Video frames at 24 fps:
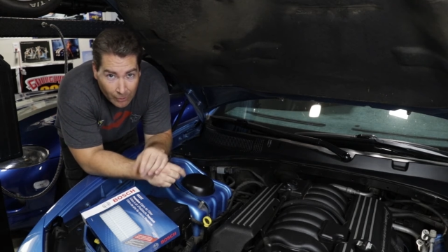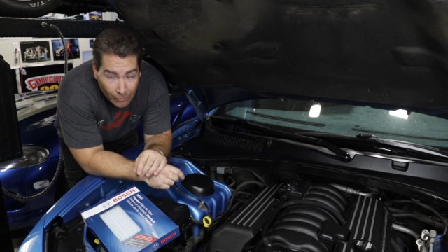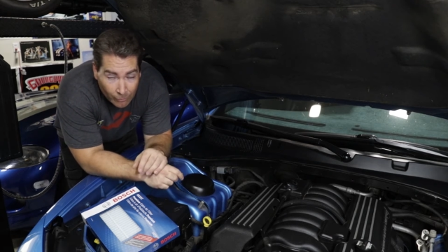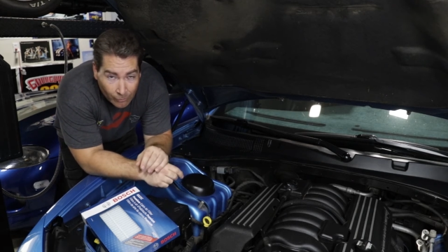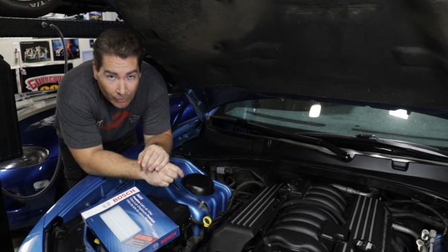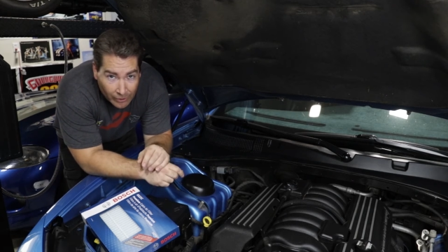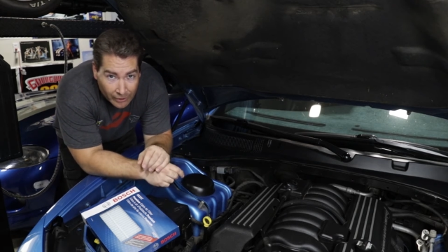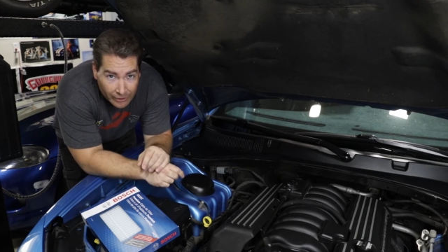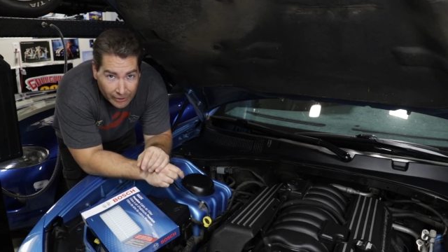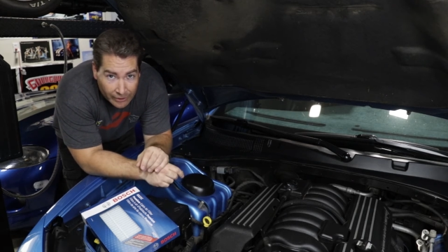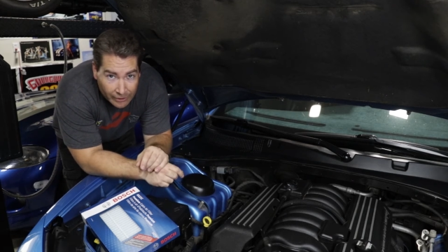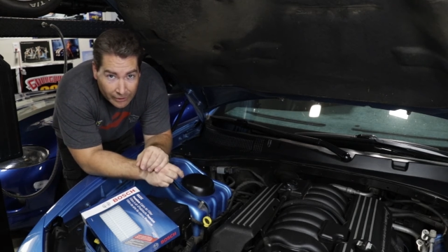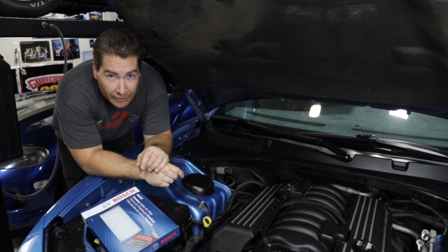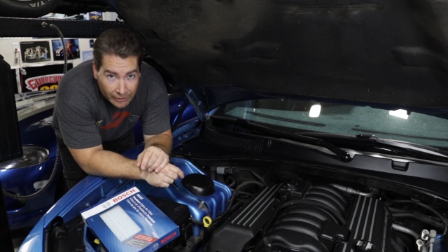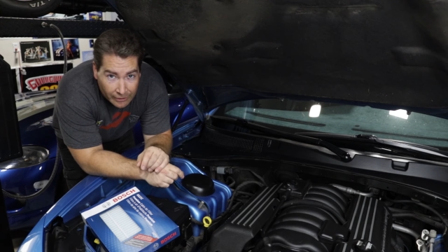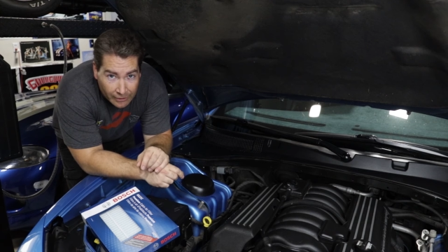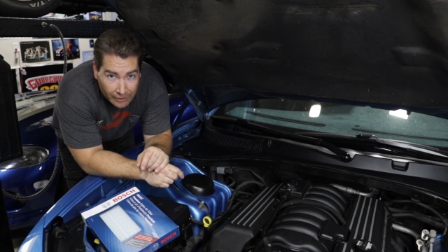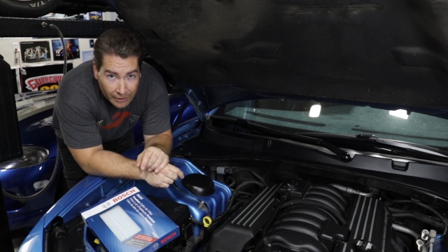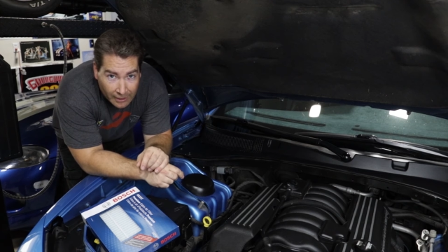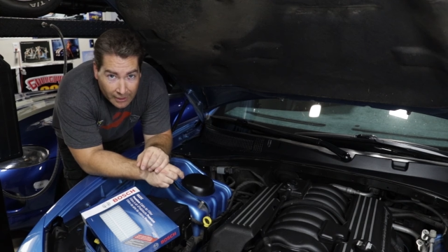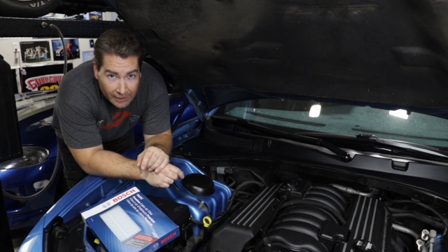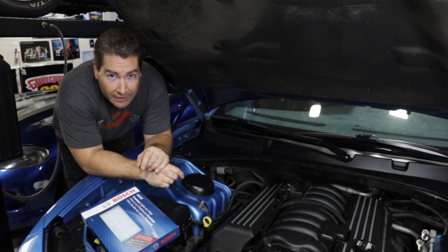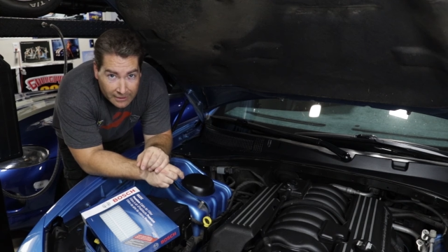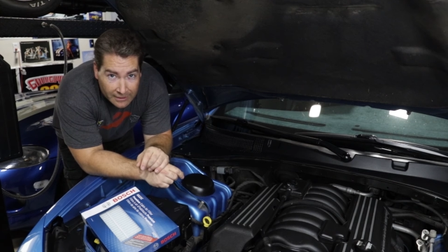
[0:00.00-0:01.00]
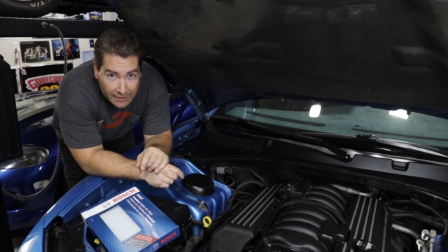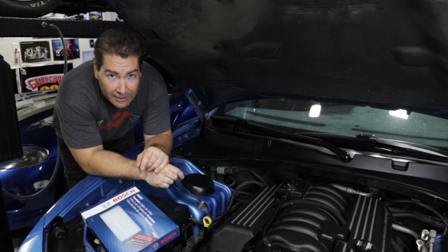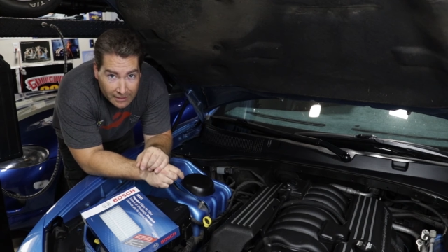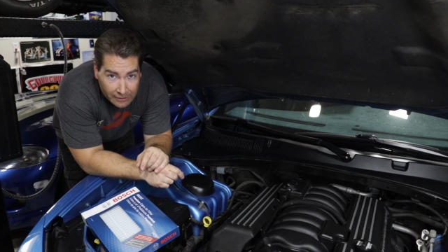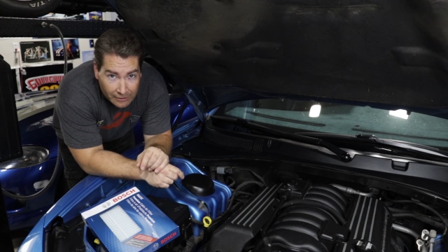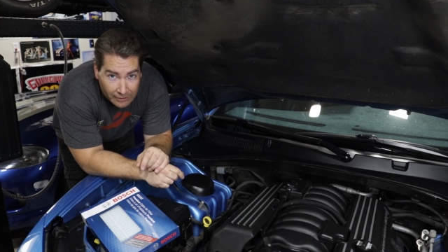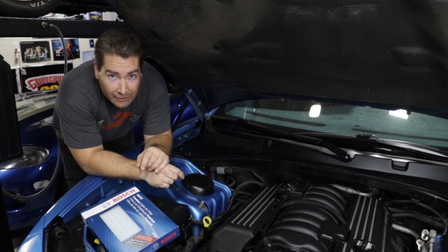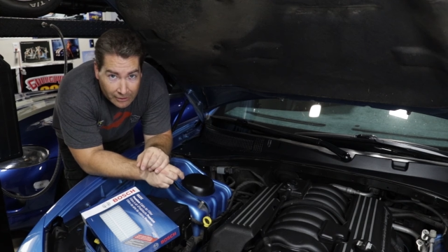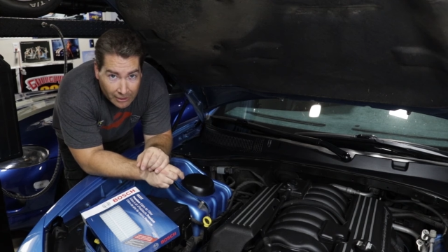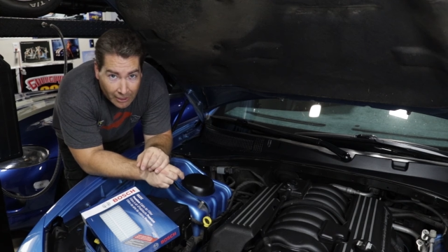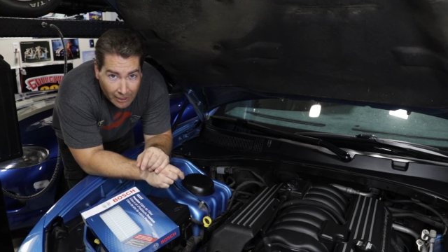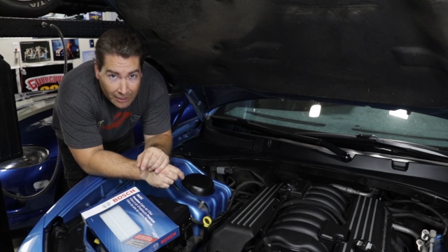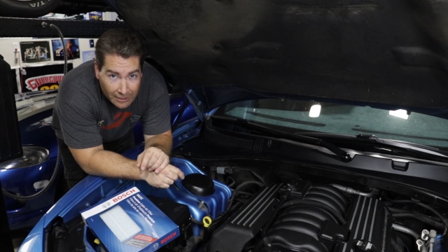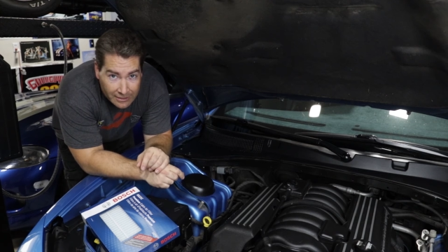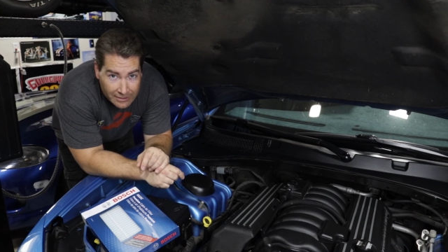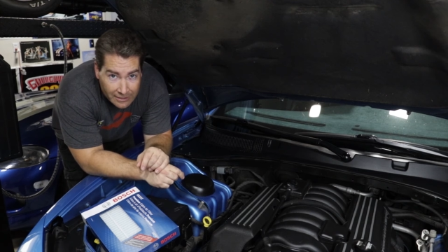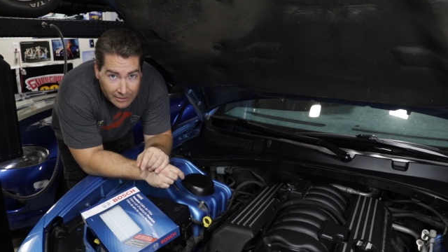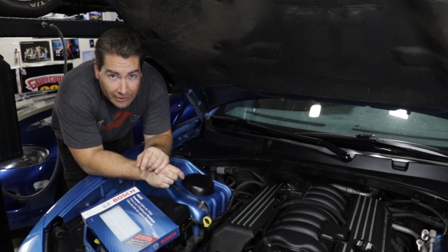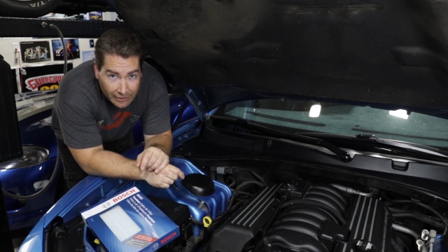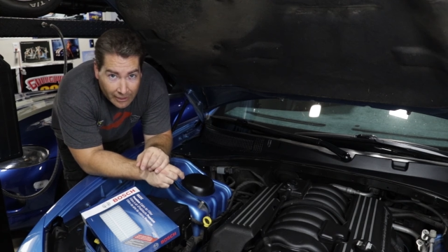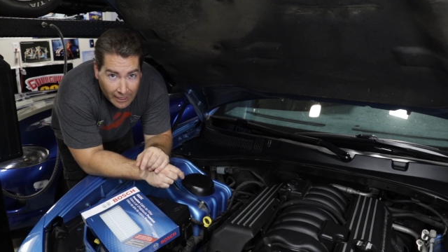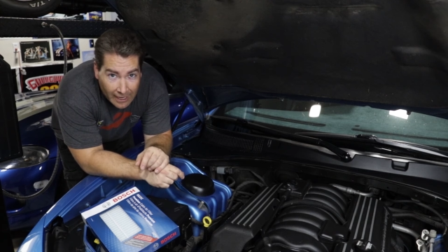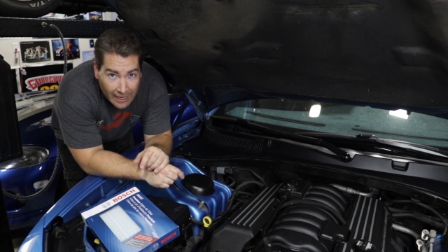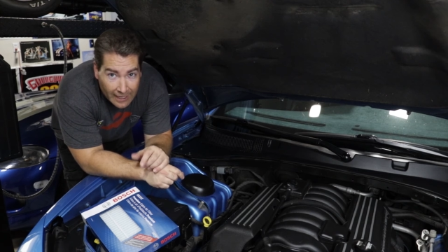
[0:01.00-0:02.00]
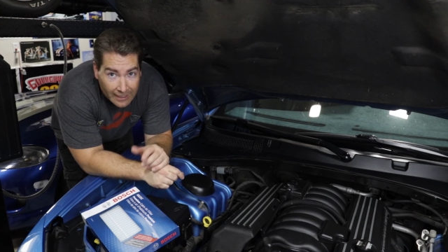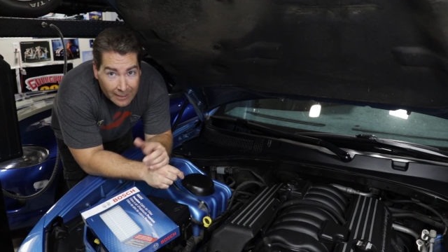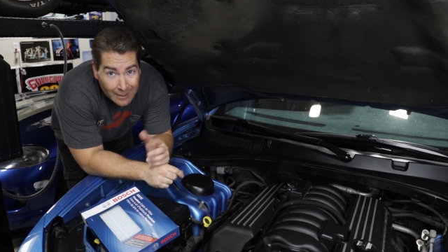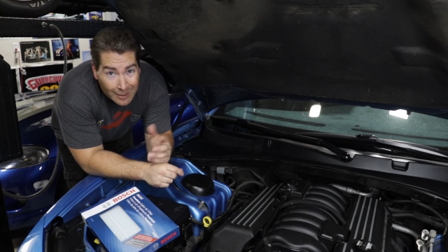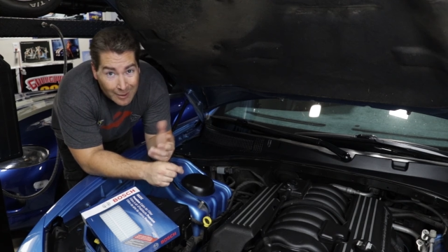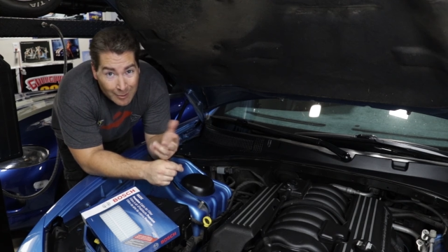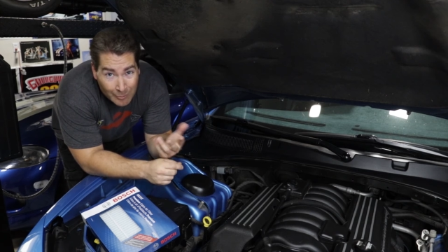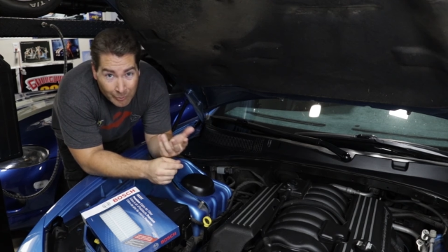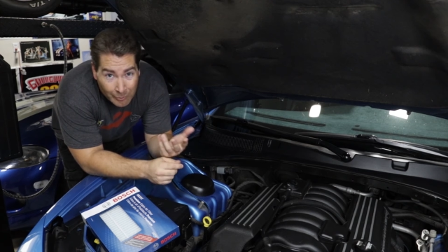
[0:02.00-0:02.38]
where your dealer costs are at,